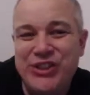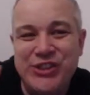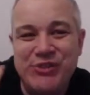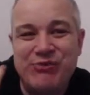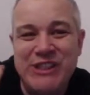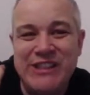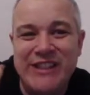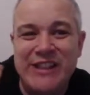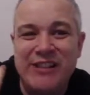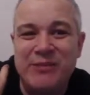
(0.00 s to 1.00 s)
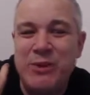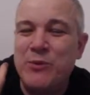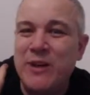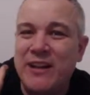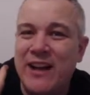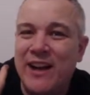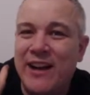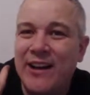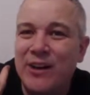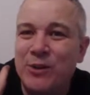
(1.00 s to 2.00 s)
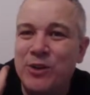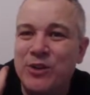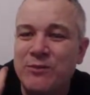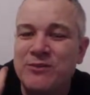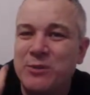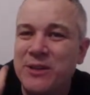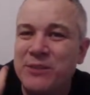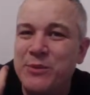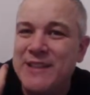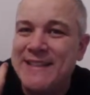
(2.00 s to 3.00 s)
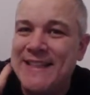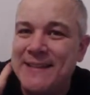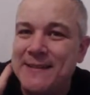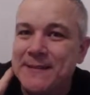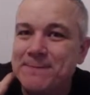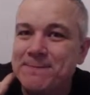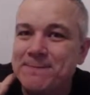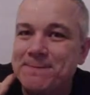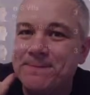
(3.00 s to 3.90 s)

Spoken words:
We should really have been winning that a lot more comfortably than we did.